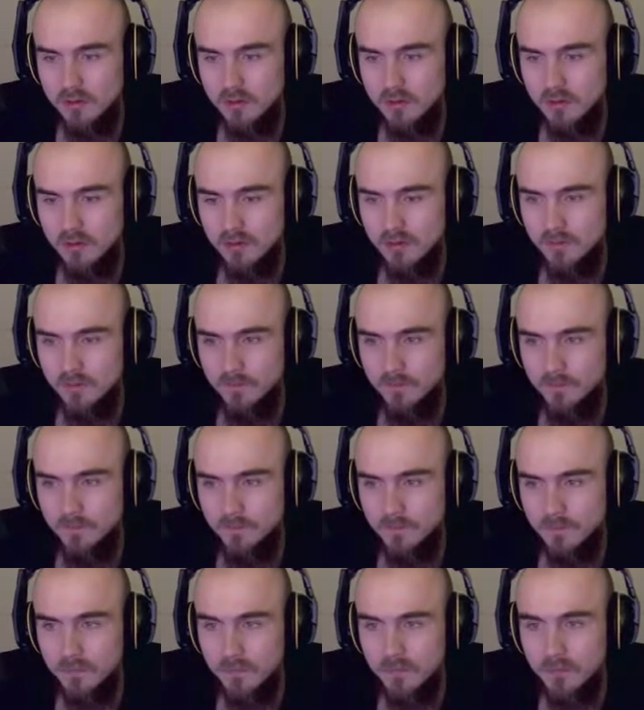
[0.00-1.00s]

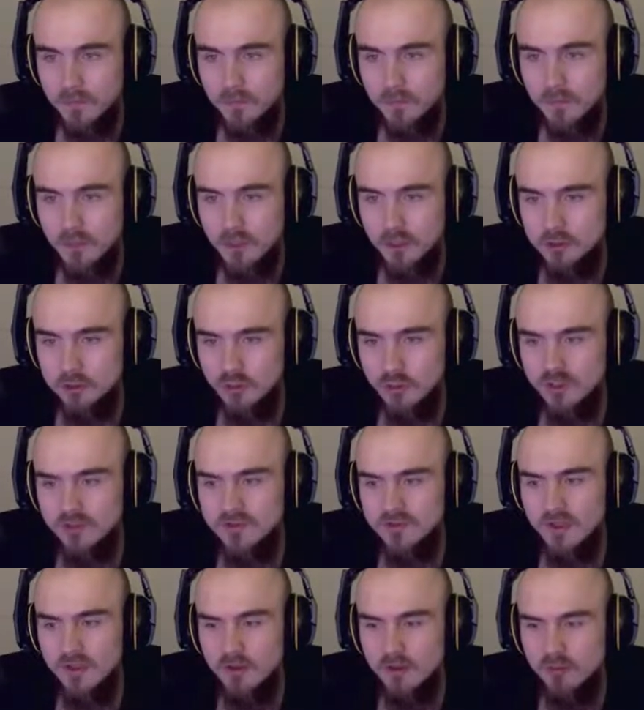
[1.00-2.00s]
So we want to
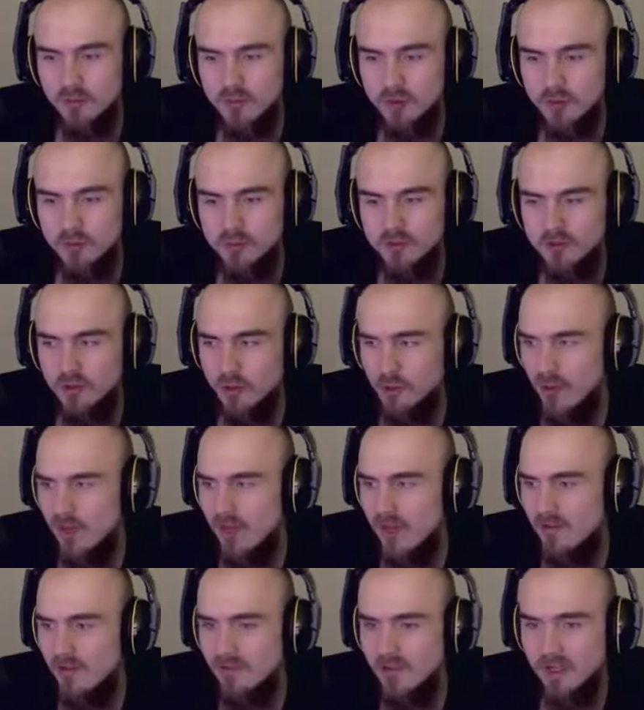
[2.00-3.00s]
sell the robe so we'll
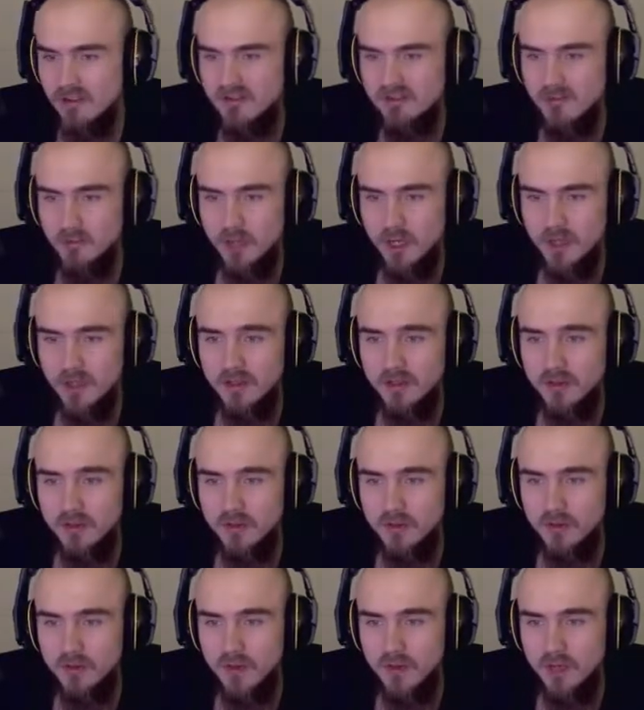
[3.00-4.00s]
have enough money to